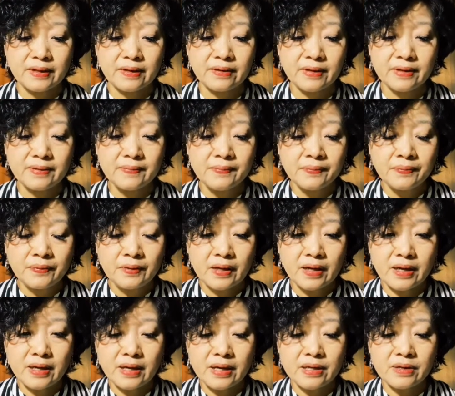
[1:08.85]
Right?
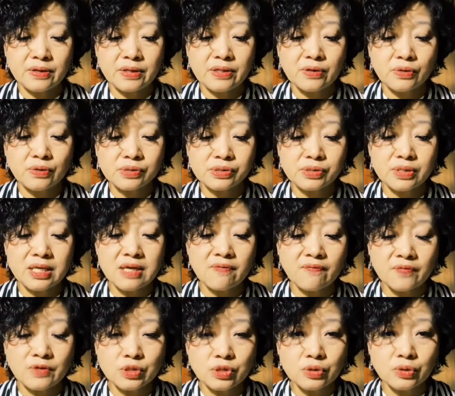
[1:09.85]
Uh, and also,
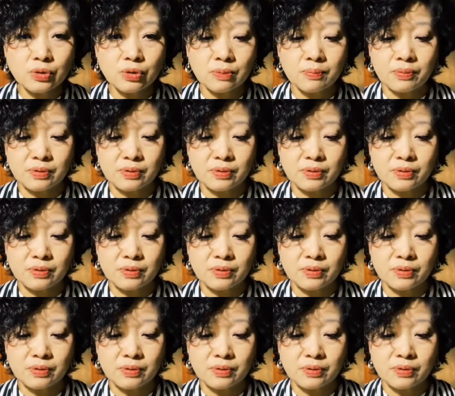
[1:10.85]
efficient group